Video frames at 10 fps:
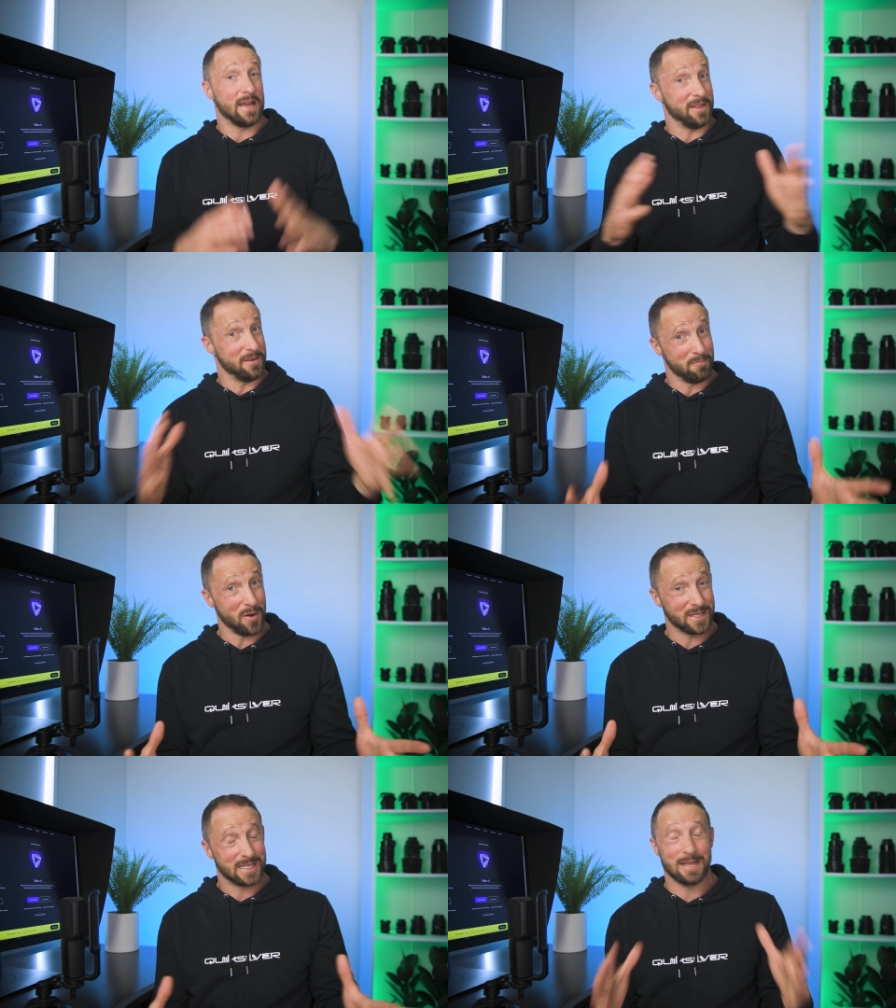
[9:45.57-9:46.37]
and the
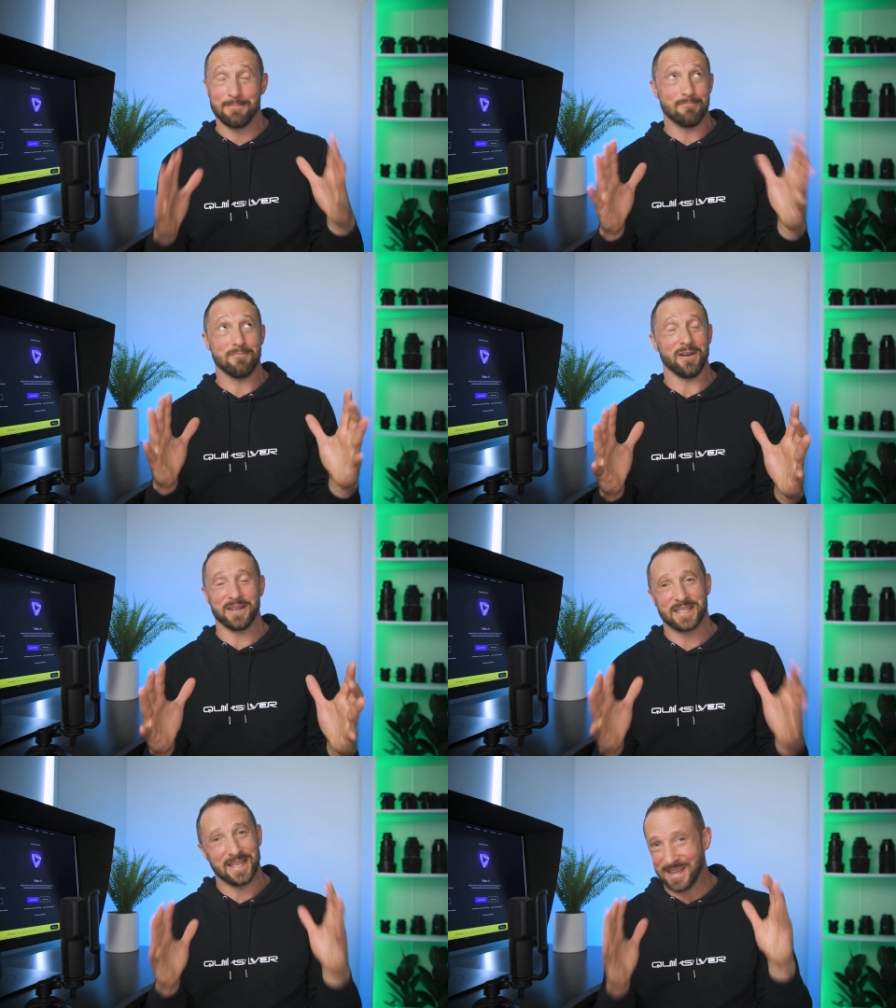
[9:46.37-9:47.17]
mighty,
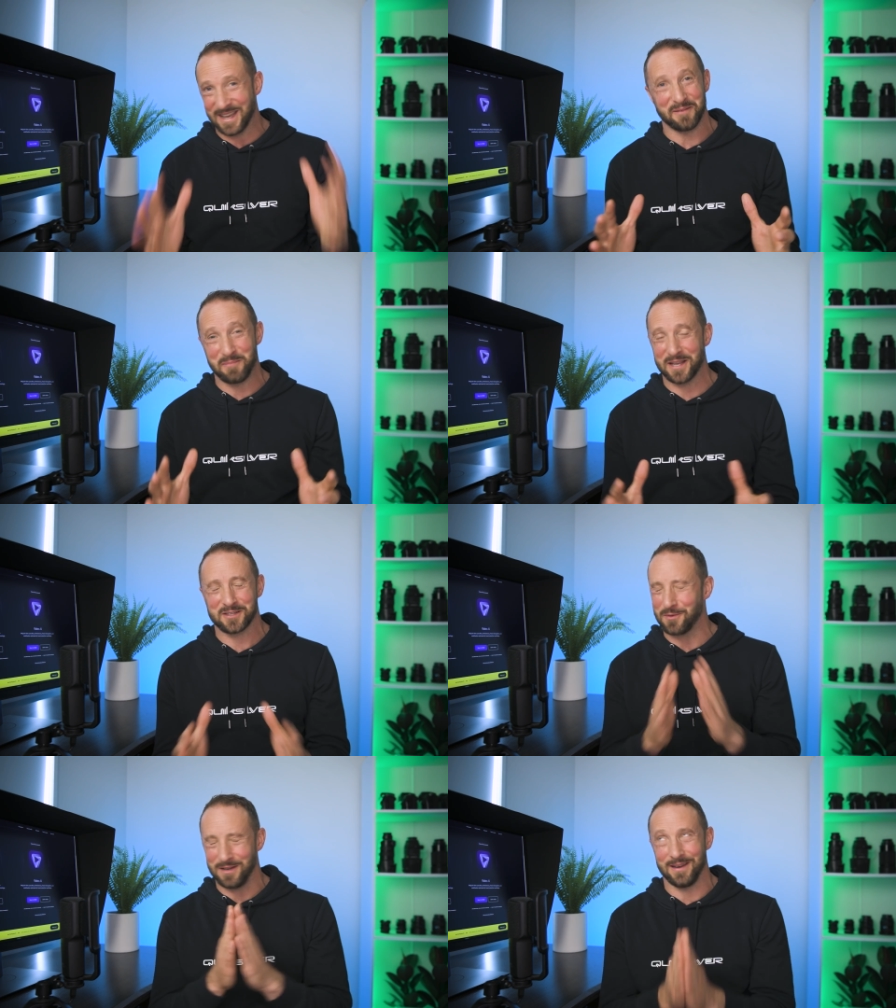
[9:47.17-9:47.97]
mighty
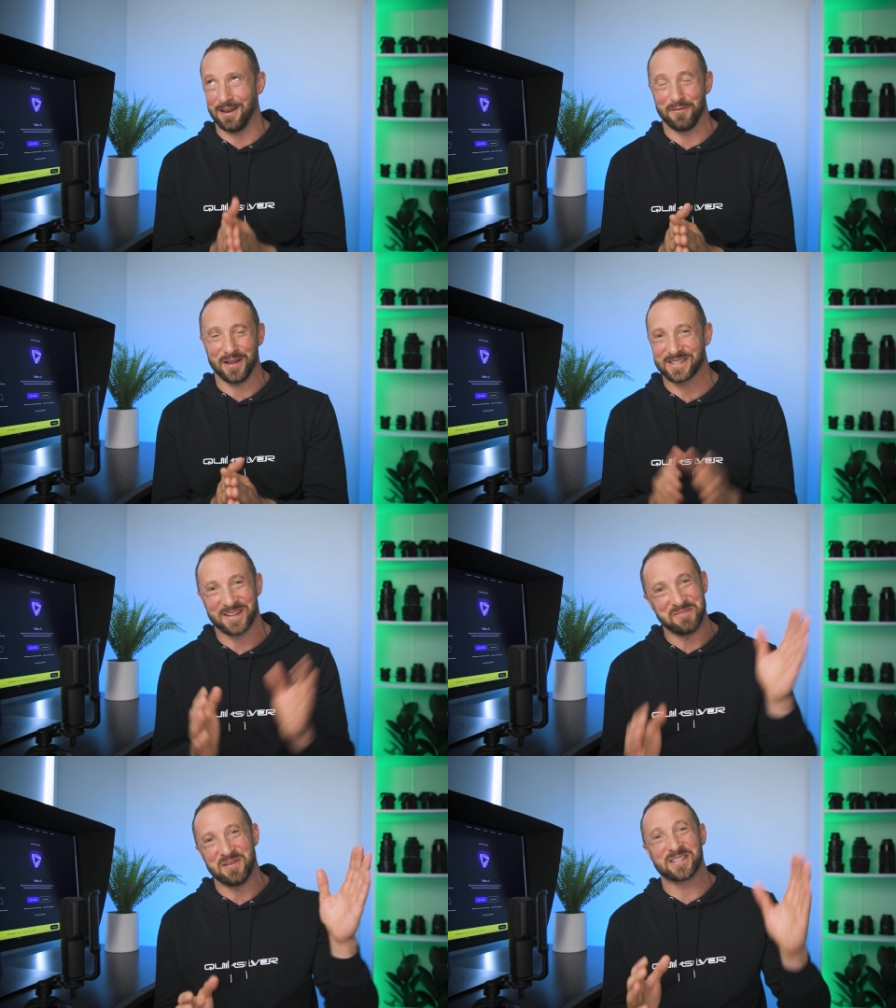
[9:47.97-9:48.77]
gigapixel. I love that
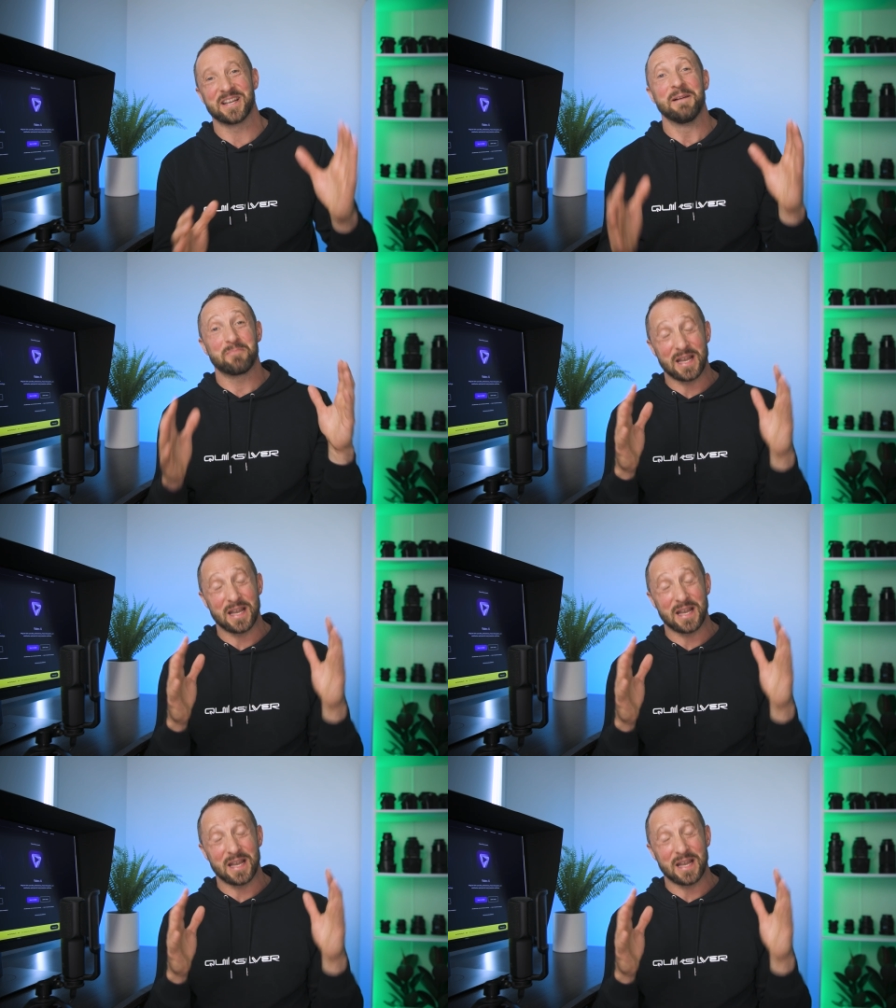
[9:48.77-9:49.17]
so much.